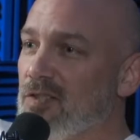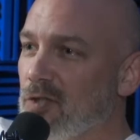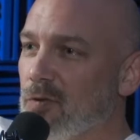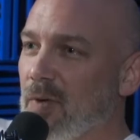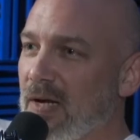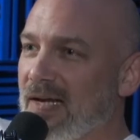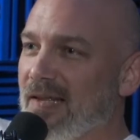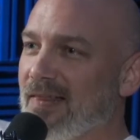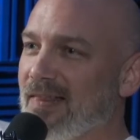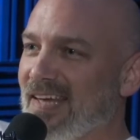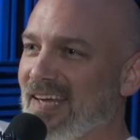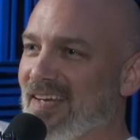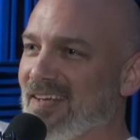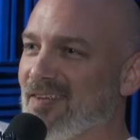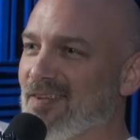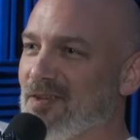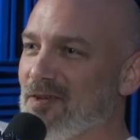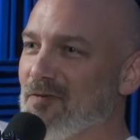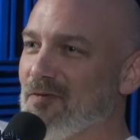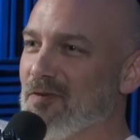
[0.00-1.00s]
anything.
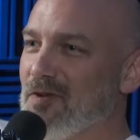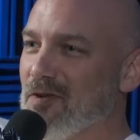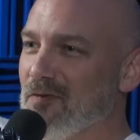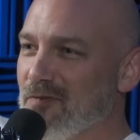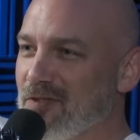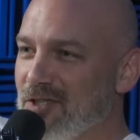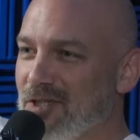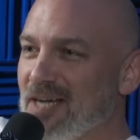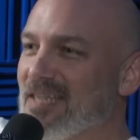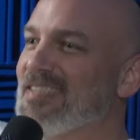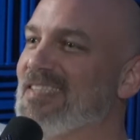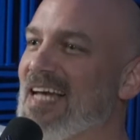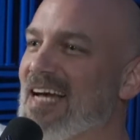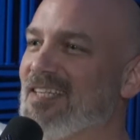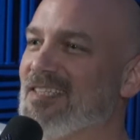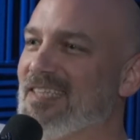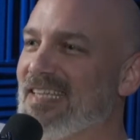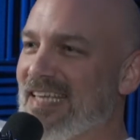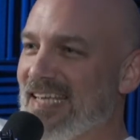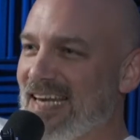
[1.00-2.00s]
You've just had
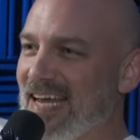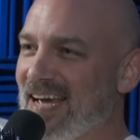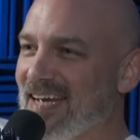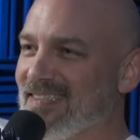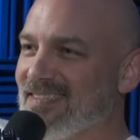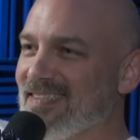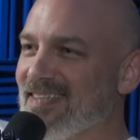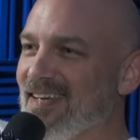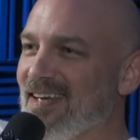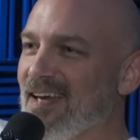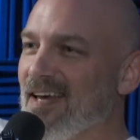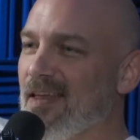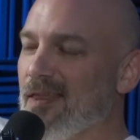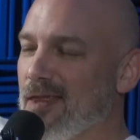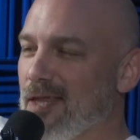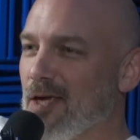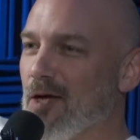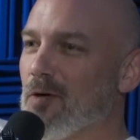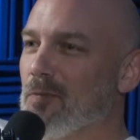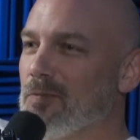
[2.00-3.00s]
to connect
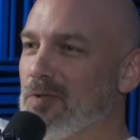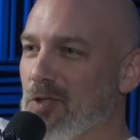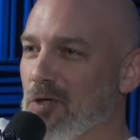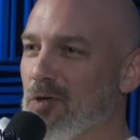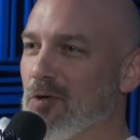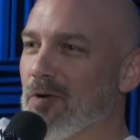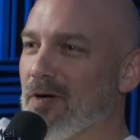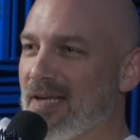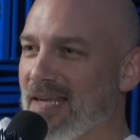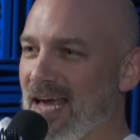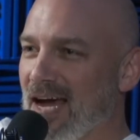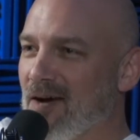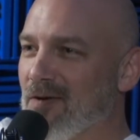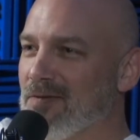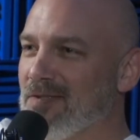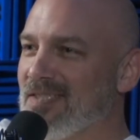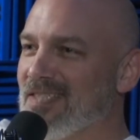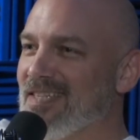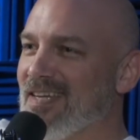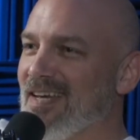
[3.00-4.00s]
Theom to your
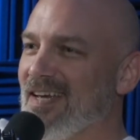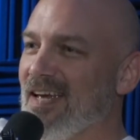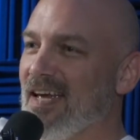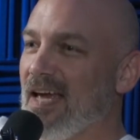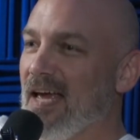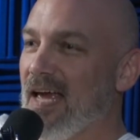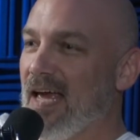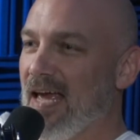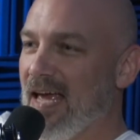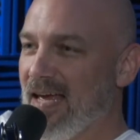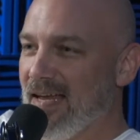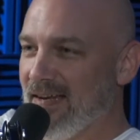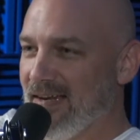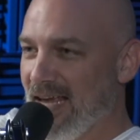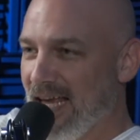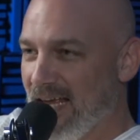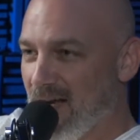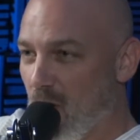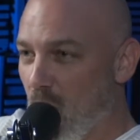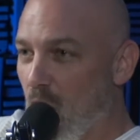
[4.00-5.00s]
accounts. And
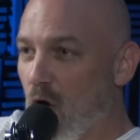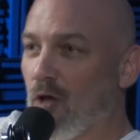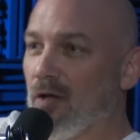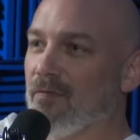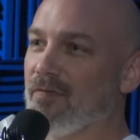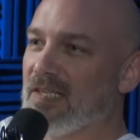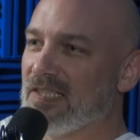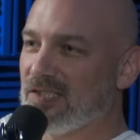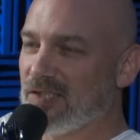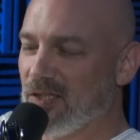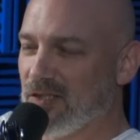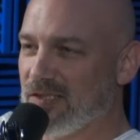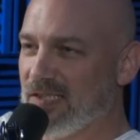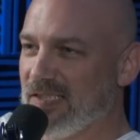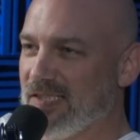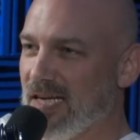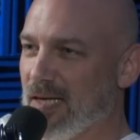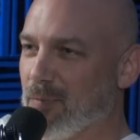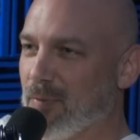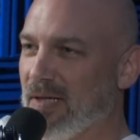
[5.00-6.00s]
all of this starts to
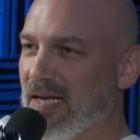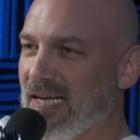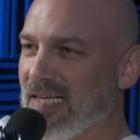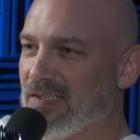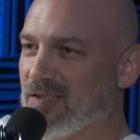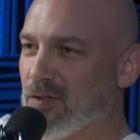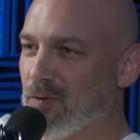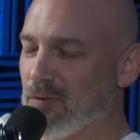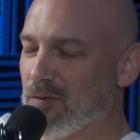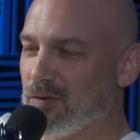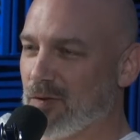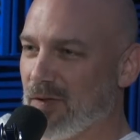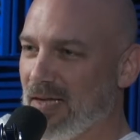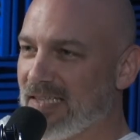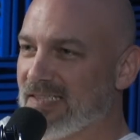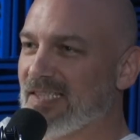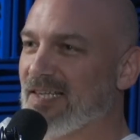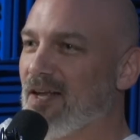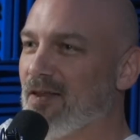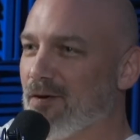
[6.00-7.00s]
take place. So
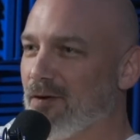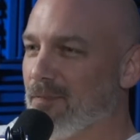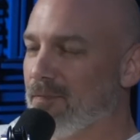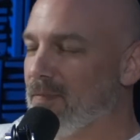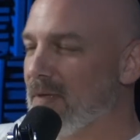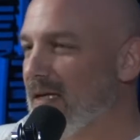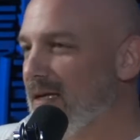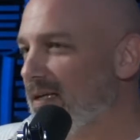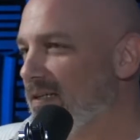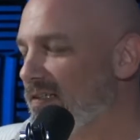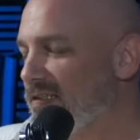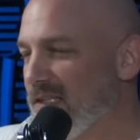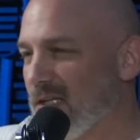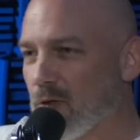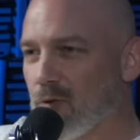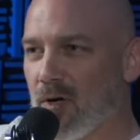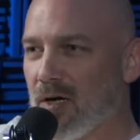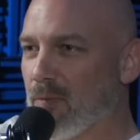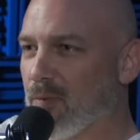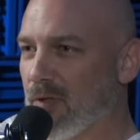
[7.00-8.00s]
that's another just
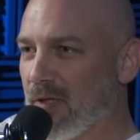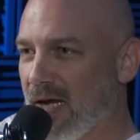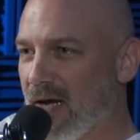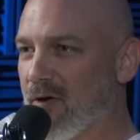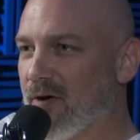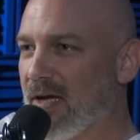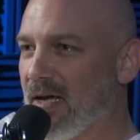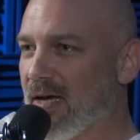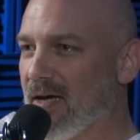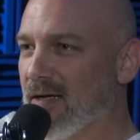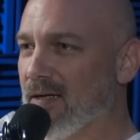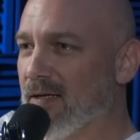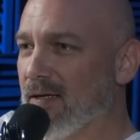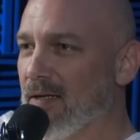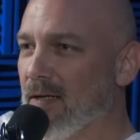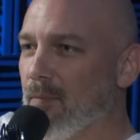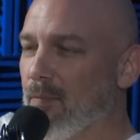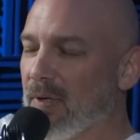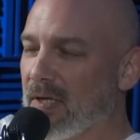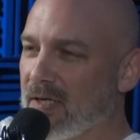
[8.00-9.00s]
incredible area.
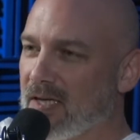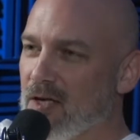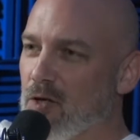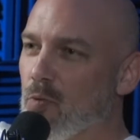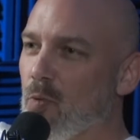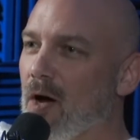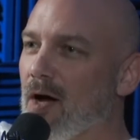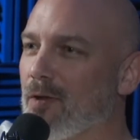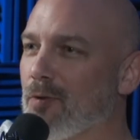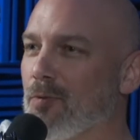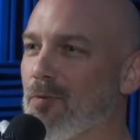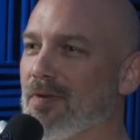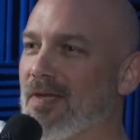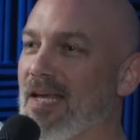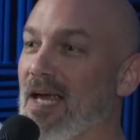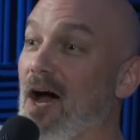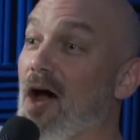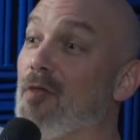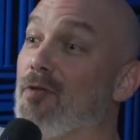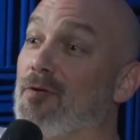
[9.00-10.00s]
But can you walk through the
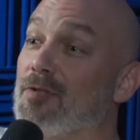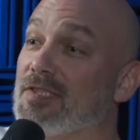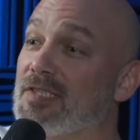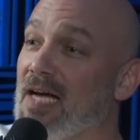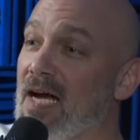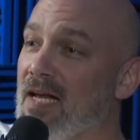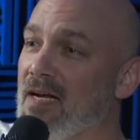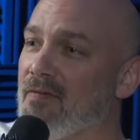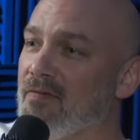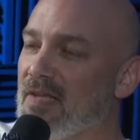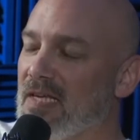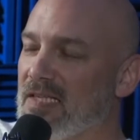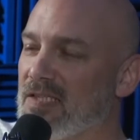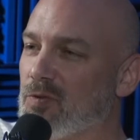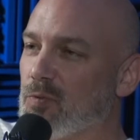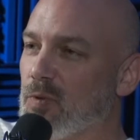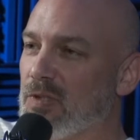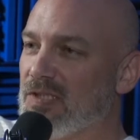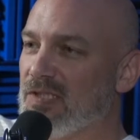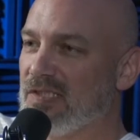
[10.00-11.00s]
other side of
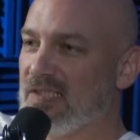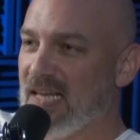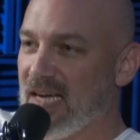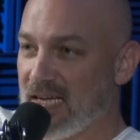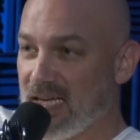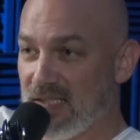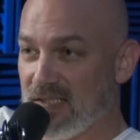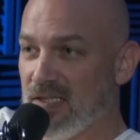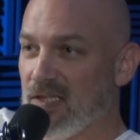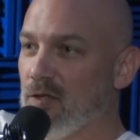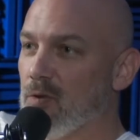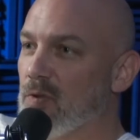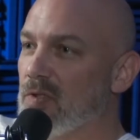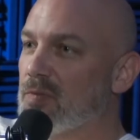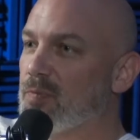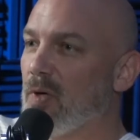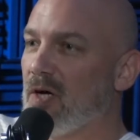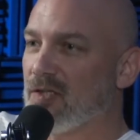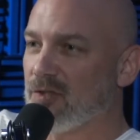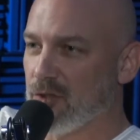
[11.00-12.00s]
this, which is that continuous
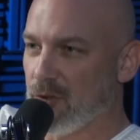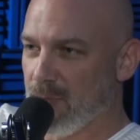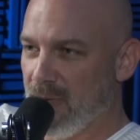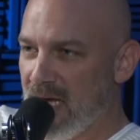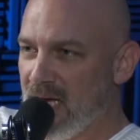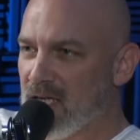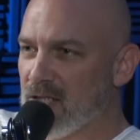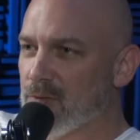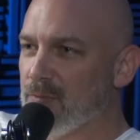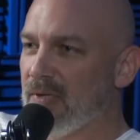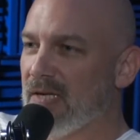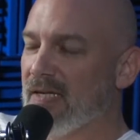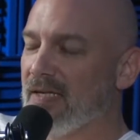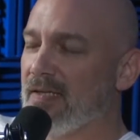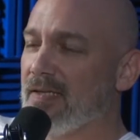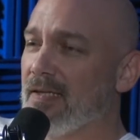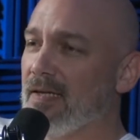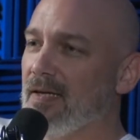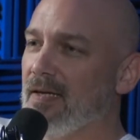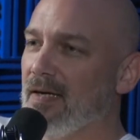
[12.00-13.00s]
posture
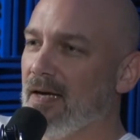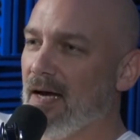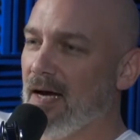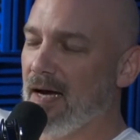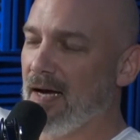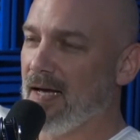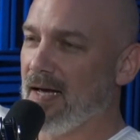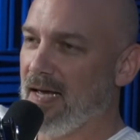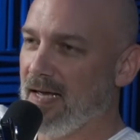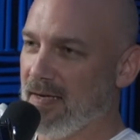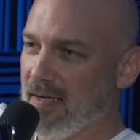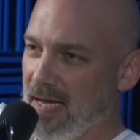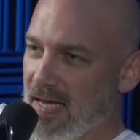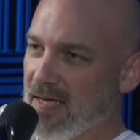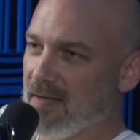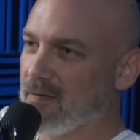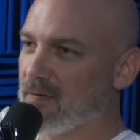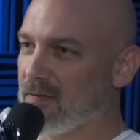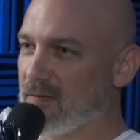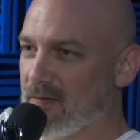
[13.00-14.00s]
management and
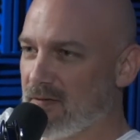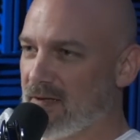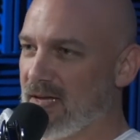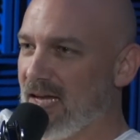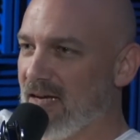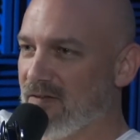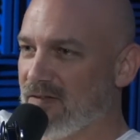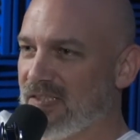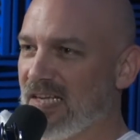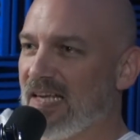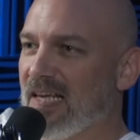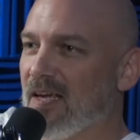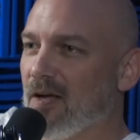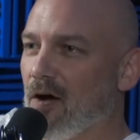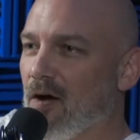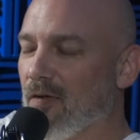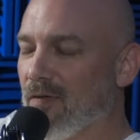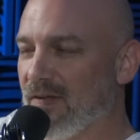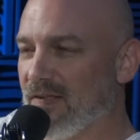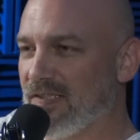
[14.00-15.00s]
kind of syncing
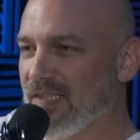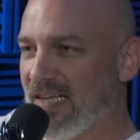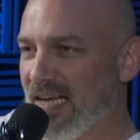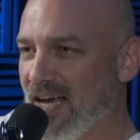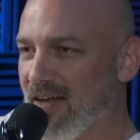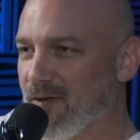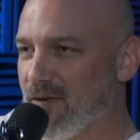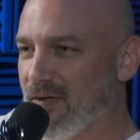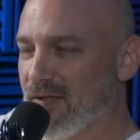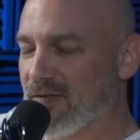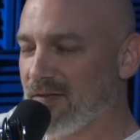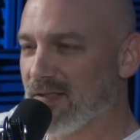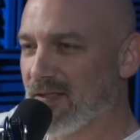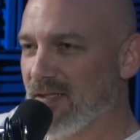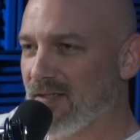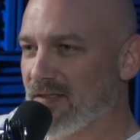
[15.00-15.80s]
all of this together as a